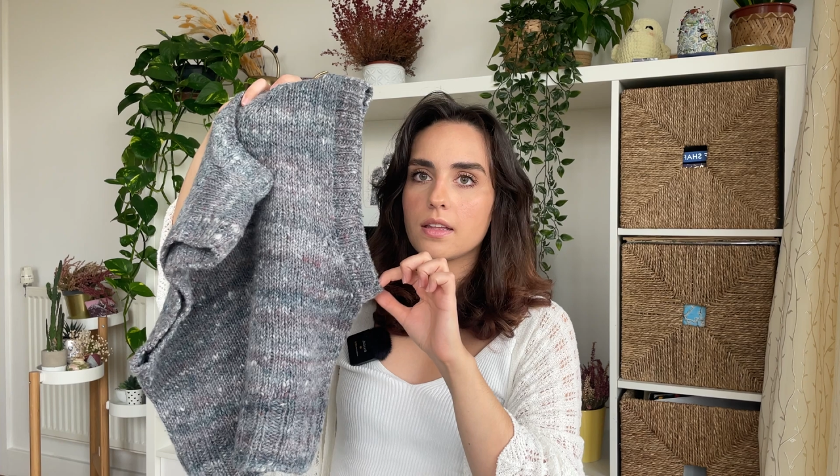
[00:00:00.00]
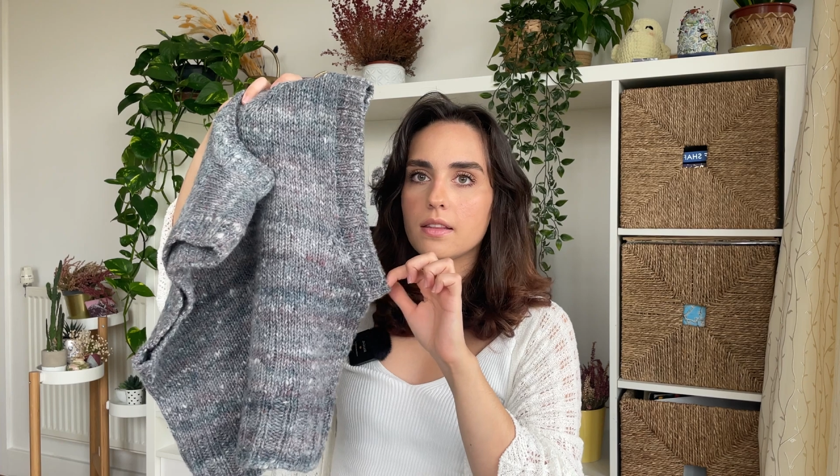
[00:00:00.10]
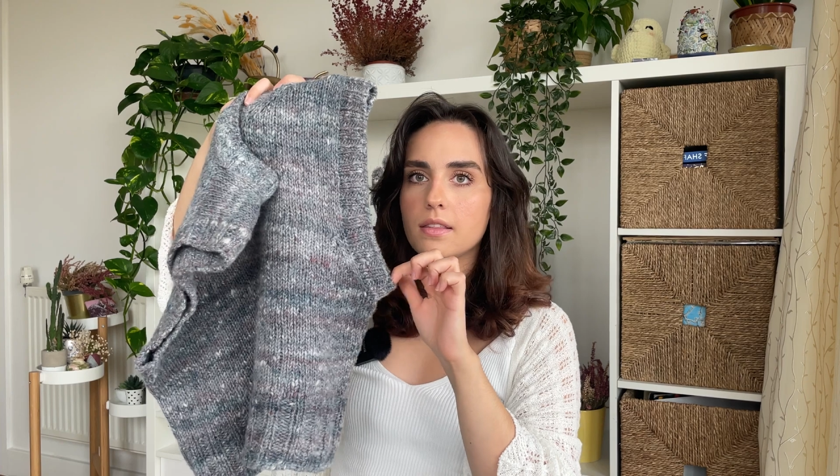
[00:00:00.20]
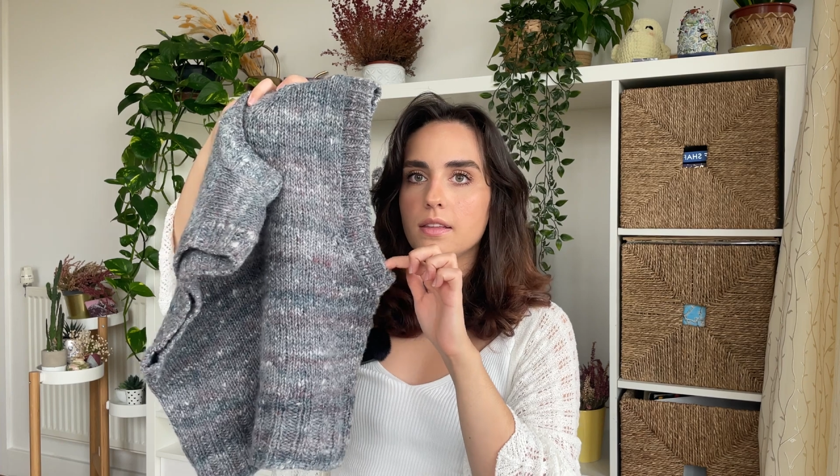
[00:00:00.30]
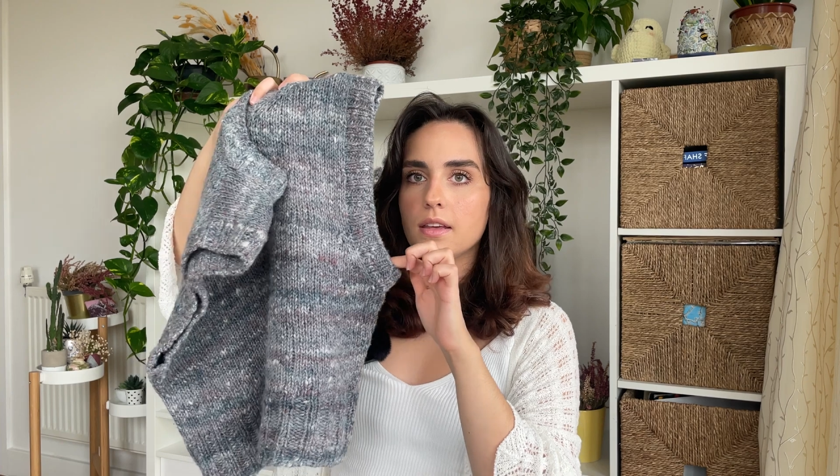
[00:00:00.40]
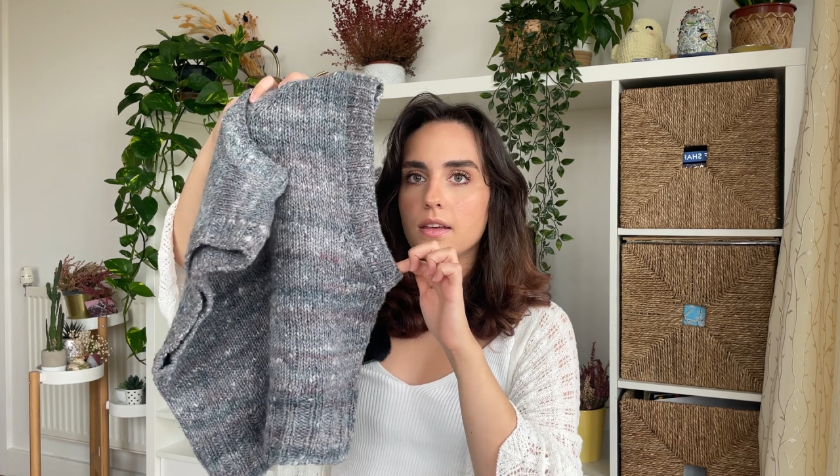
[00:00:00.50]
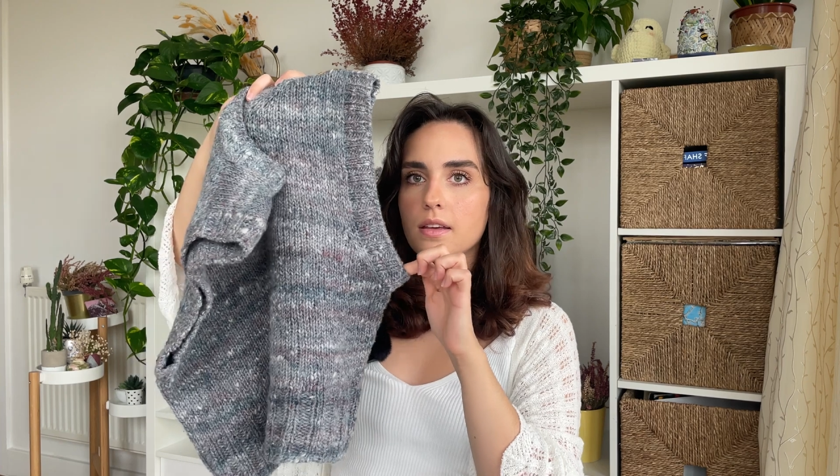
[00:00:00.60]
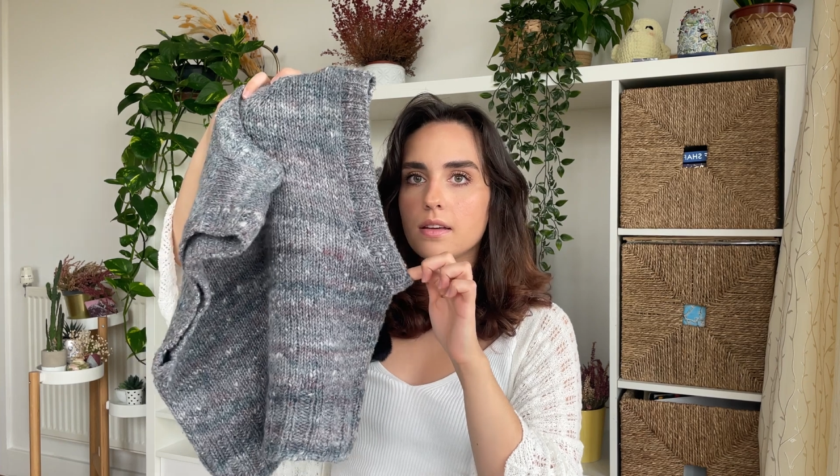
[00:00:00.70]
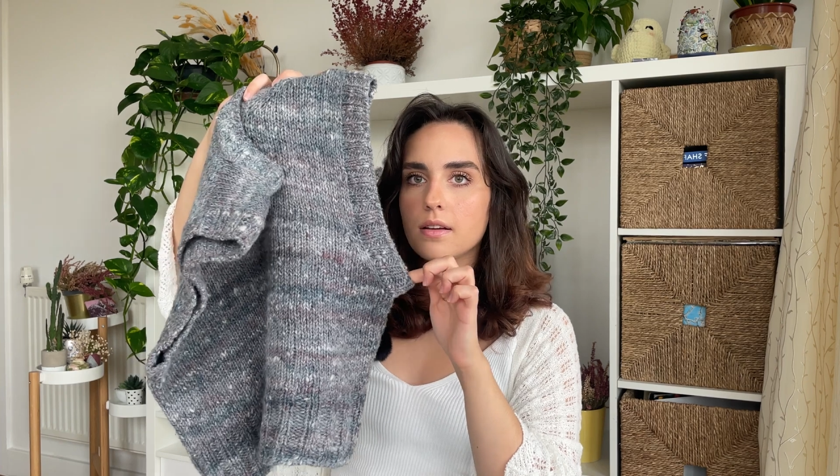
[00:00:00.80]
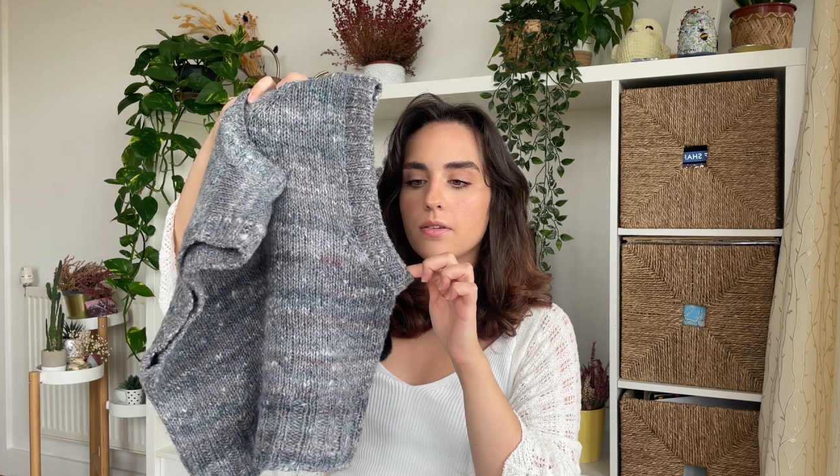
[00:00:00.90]

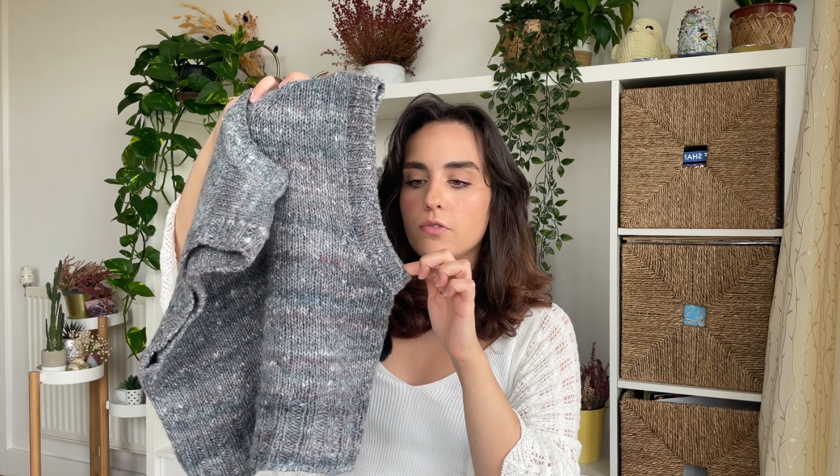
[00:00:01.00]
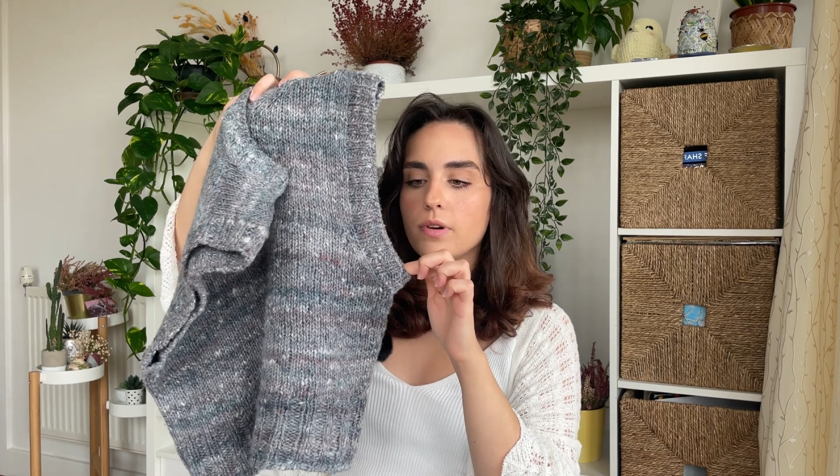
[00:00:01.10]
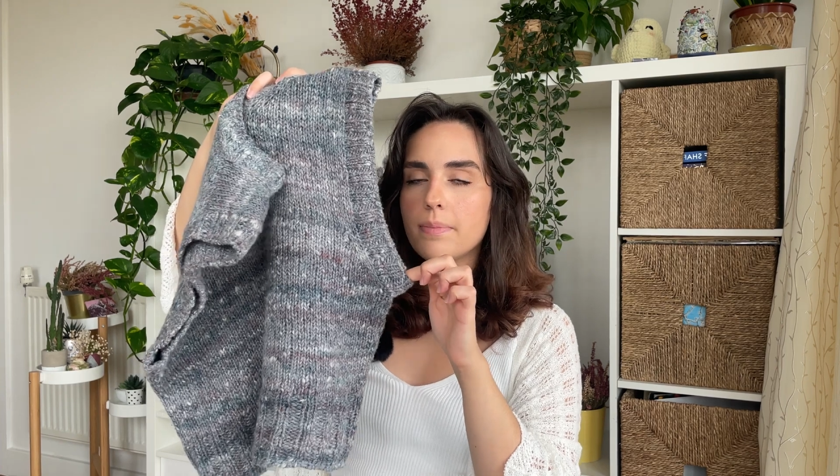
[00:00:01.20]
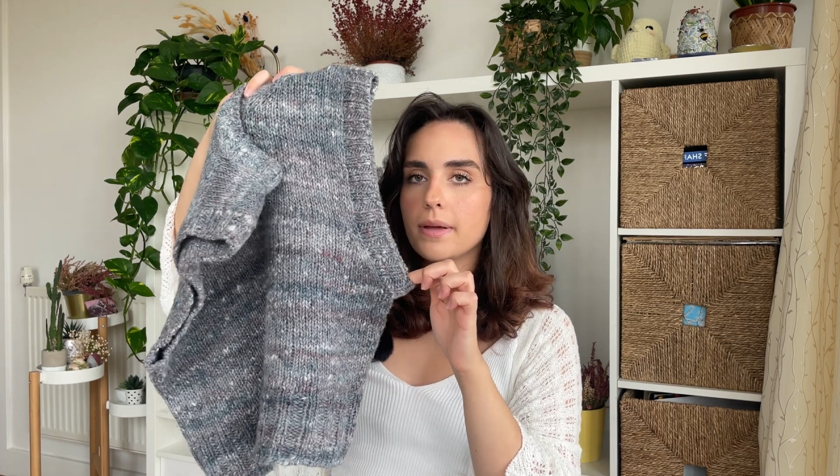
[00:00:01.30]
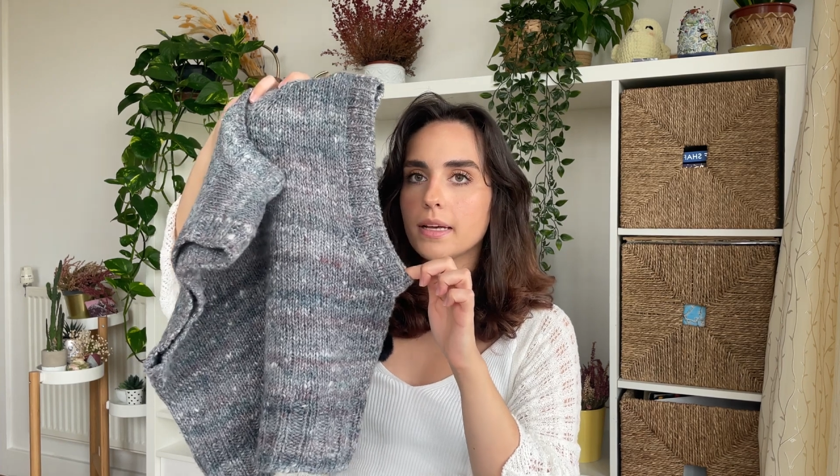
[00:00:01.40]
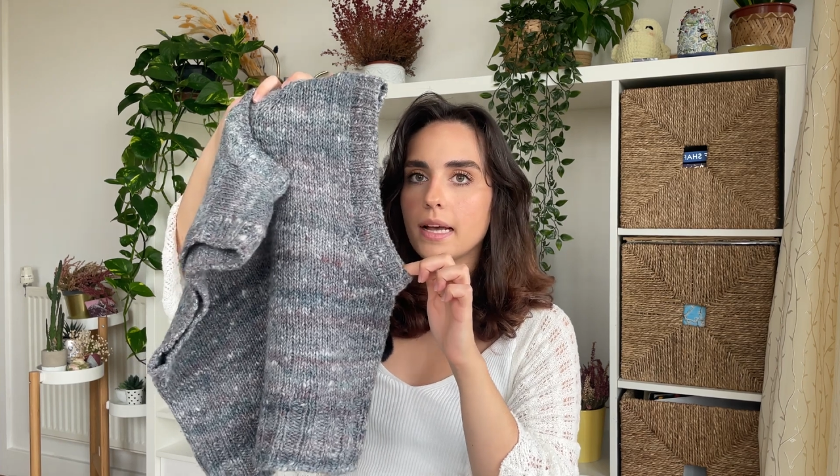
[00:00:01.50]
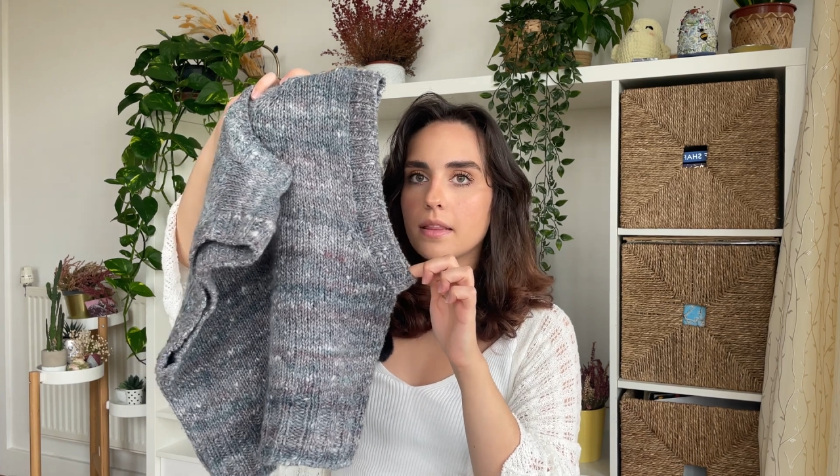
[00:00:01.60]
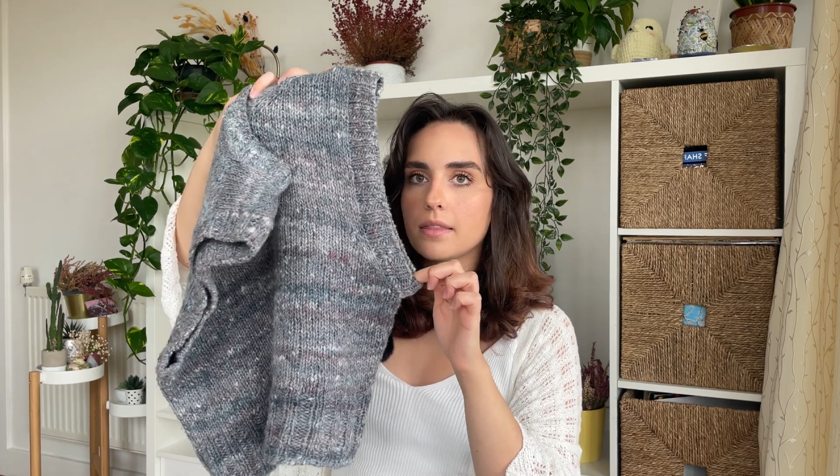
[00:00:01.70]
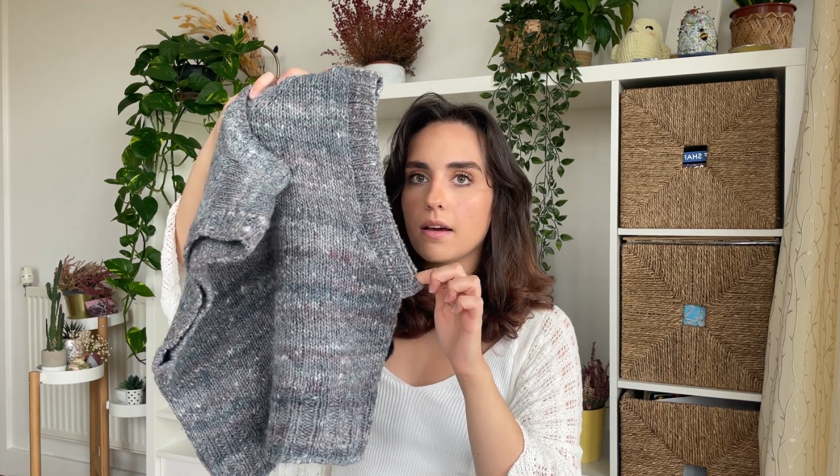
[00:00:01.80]
the ribbing at the